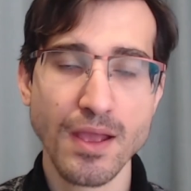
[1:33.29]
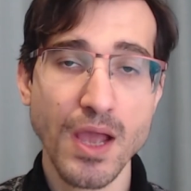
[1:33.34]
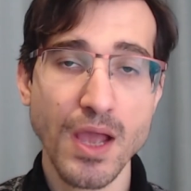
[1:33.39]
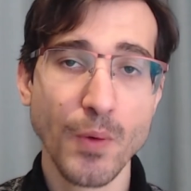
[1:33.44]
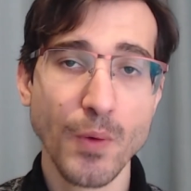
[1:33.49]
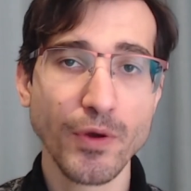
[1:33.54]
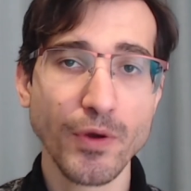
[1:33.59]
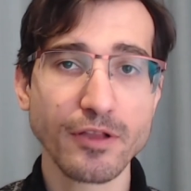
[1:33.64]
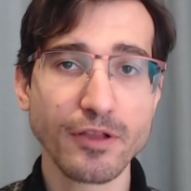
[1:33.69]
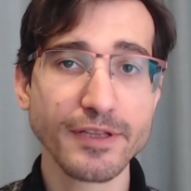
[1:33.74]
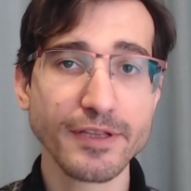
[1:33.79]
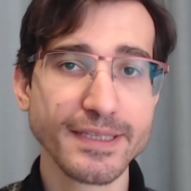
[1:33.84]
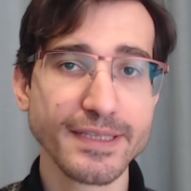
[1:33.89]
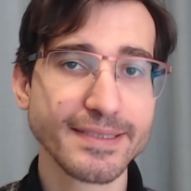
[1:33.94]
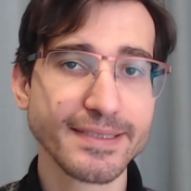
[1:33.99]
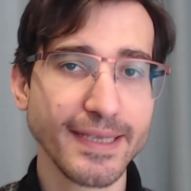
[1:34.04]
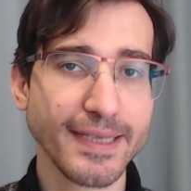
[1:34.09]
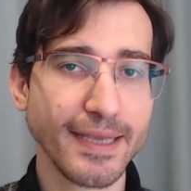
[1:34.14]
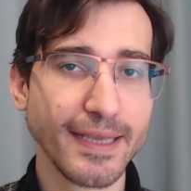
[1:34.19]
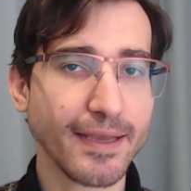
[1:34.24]
Well, let's
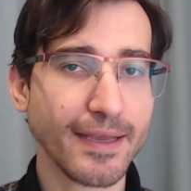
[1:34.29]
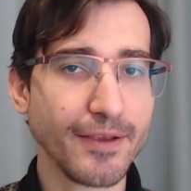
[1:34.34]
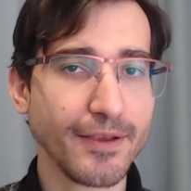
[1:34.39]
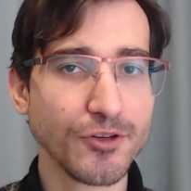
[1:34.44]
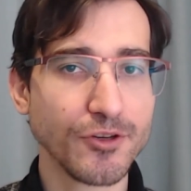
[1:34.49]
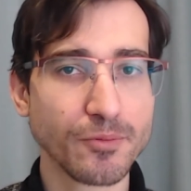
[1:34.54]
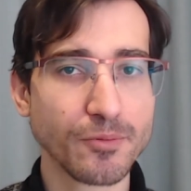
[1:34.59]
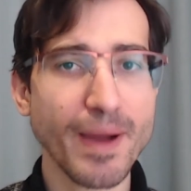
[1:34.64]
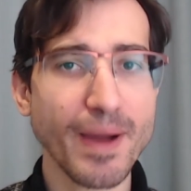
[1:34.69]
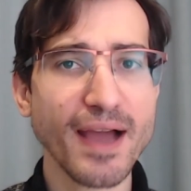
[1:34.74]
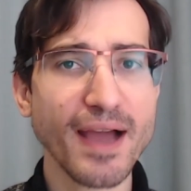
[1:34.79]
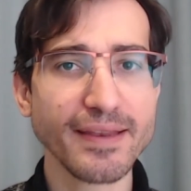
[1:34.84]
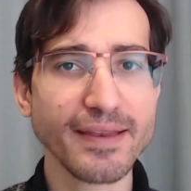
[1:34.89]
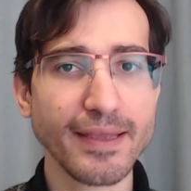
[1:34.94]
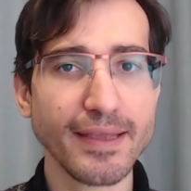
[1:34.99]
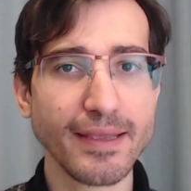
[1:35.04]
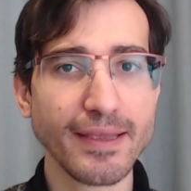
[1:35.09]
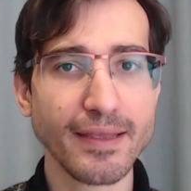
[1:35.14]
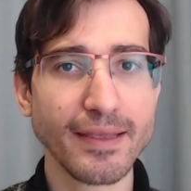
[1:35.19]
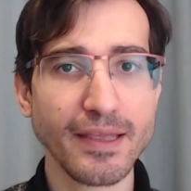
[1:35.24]
see. Your
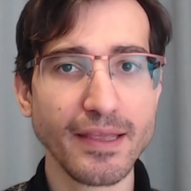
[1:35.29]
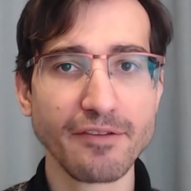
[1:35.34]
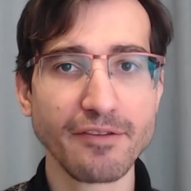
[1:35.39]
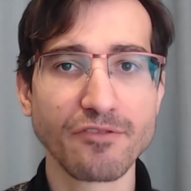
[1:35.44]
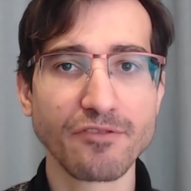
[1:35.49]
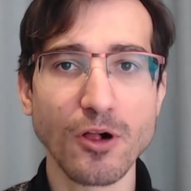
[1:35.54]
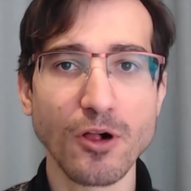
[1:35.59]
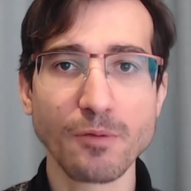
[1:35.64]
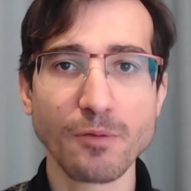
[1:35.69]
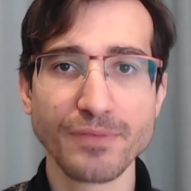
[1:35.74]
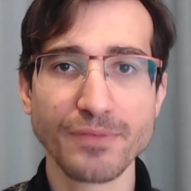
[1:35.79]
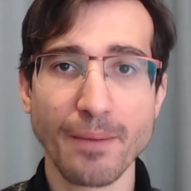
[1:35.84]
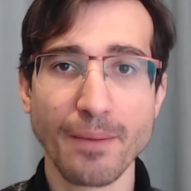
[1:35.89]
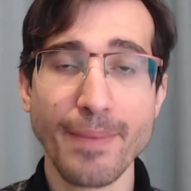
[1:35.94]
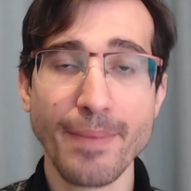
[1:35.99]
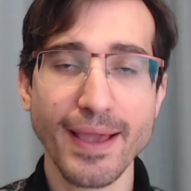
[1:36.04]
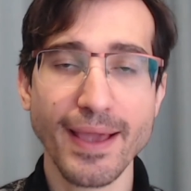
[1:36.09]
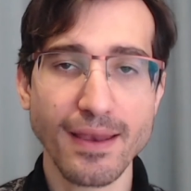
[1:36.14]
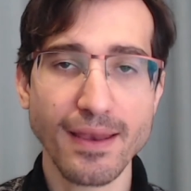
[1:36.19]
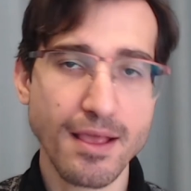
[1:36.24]
body evolved a
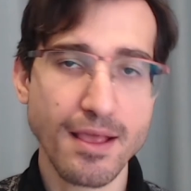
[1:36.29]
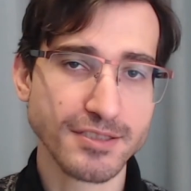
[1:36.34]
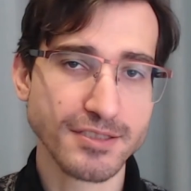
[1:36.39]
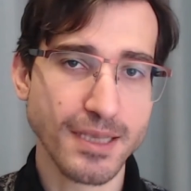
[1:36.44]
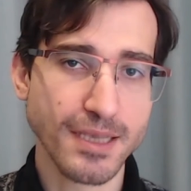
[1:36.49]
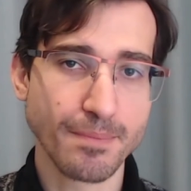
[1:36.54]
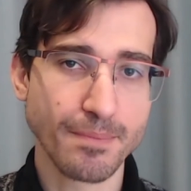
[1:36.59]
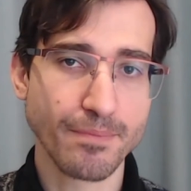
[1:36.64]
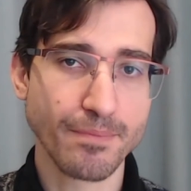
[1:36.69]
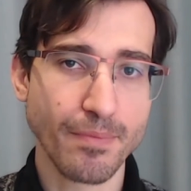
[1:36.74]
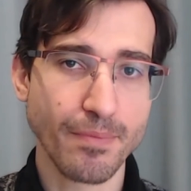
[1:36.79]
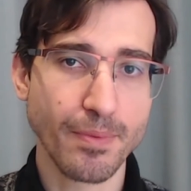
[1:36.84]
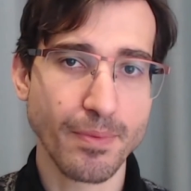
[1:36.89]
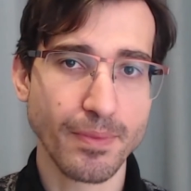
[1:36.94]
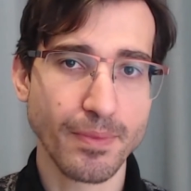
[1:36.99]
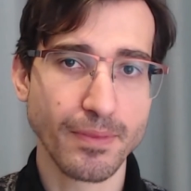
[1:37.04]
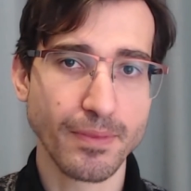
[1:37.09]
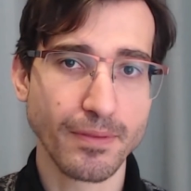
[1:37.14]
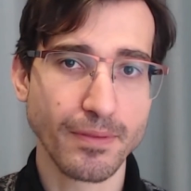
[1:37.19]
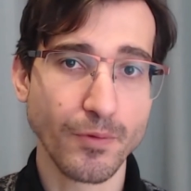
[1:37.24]
mechanism
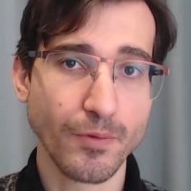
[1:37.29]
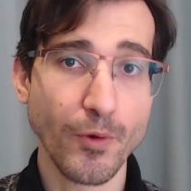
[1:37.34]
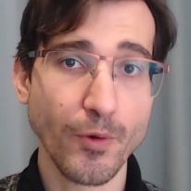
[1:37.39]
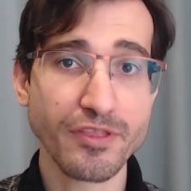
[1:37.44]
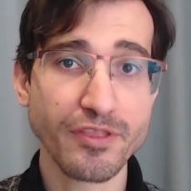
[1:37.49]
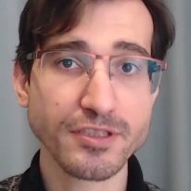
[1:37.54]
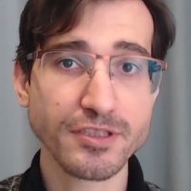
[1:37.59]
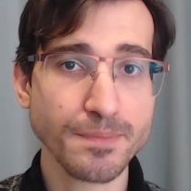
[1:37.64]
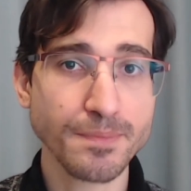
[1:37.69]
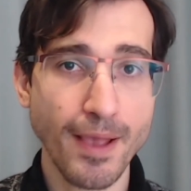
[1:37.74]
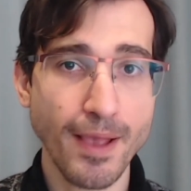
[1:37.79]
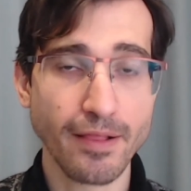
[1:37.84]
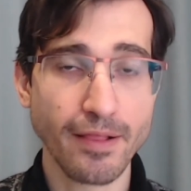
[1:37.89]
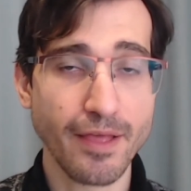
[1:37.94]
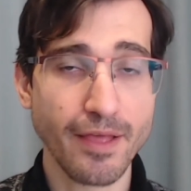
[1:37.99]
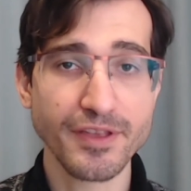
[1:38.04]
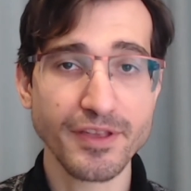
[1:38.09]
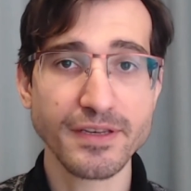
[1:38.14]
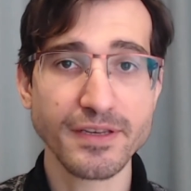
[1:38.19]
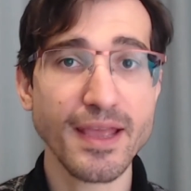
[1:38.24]
with the smell
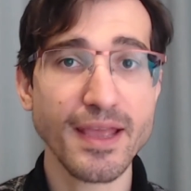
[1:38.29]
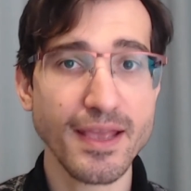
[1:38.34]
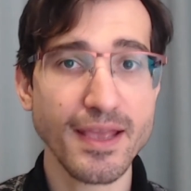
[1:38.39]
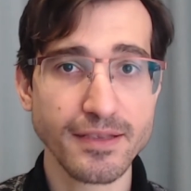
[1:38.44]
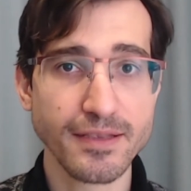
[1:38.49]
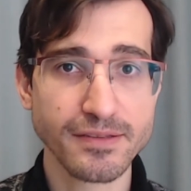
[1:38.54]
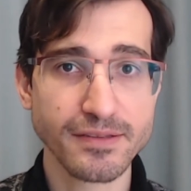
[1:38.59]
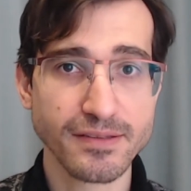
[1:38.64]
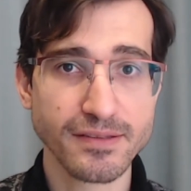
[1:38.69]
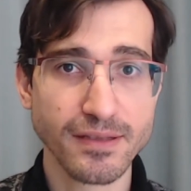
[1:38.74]
and the taste